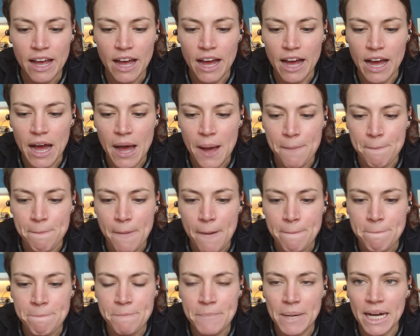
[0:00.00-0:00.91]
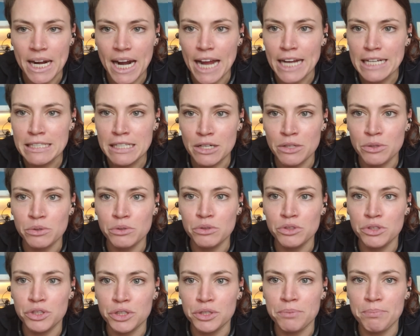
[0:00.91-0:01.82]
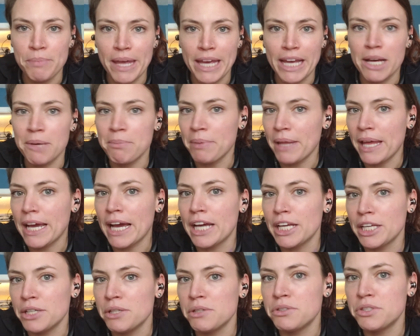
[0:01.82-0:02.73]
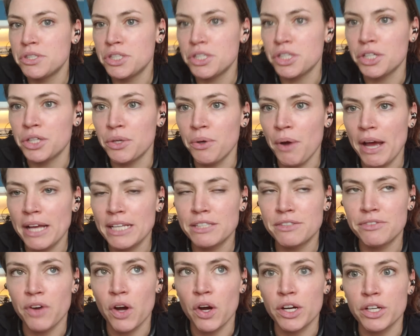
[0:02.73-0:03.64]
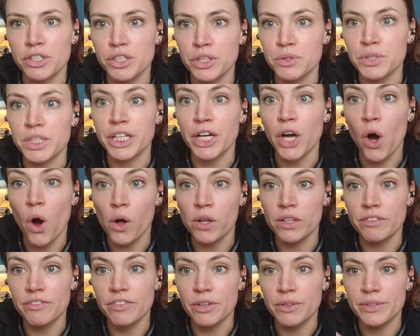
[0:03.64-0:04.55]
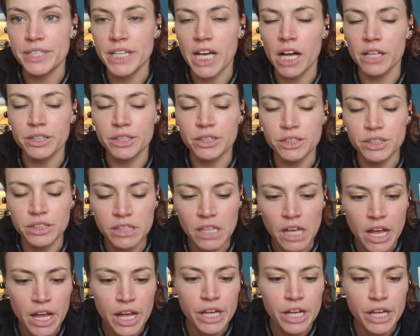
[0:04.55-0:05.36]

but I don't do makeup like I used to, as far as using all of those colors.